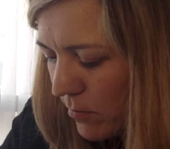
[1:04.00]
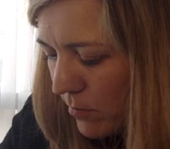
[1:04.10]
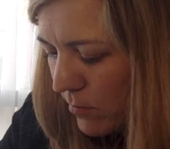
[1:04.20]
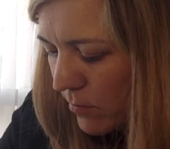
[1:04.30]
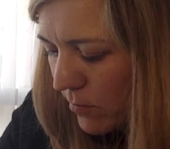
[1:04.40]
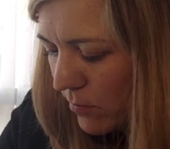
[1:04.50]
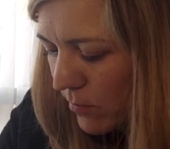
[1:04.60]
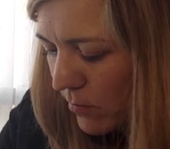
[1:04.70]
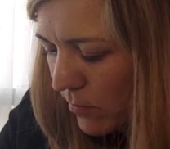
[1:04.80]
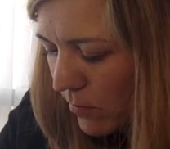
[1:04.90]

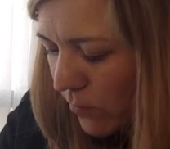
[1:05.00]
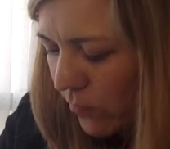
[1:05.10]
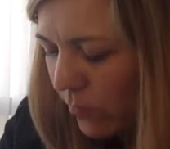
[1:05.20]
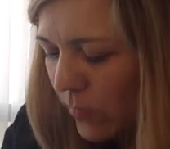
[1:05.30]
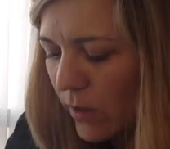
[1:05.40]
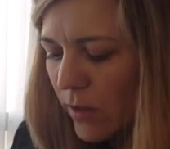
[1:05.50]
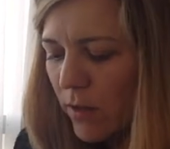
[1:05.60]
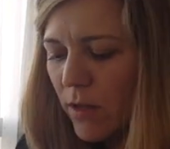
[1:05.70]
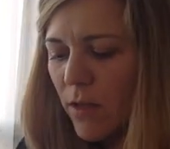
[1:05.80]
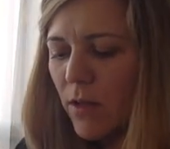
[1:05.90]

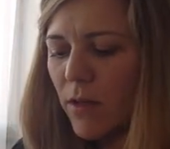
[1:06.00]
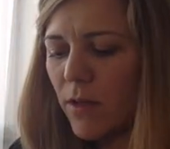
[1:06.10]
Nothing is said.